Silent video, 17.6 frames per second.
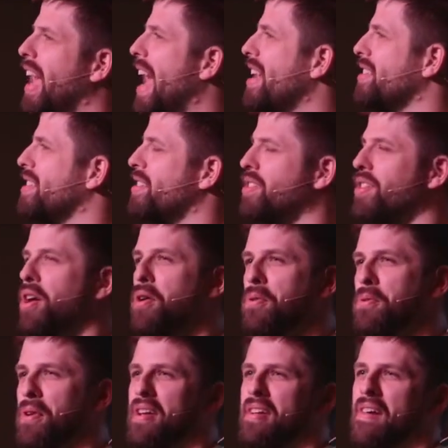as his
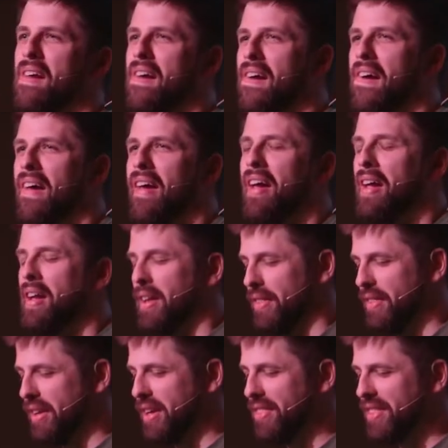own?
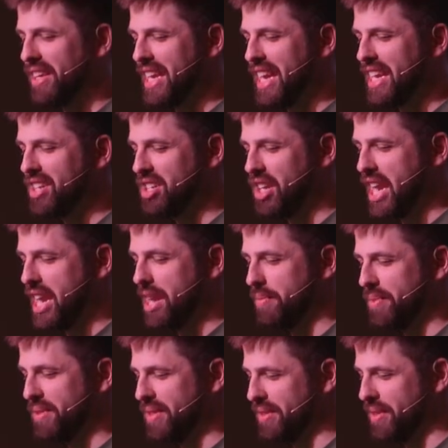The King
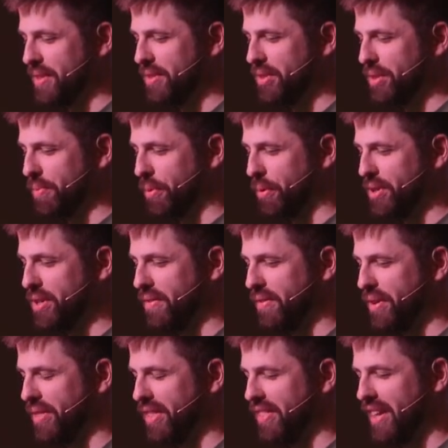James, there's a portion
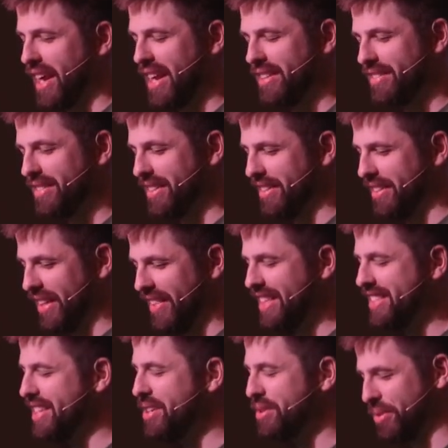of here
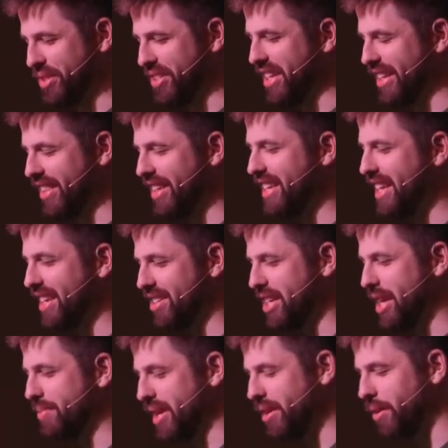that's interesting in the King
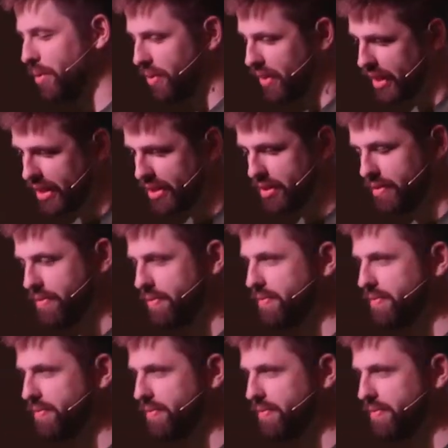James. I don't think it's a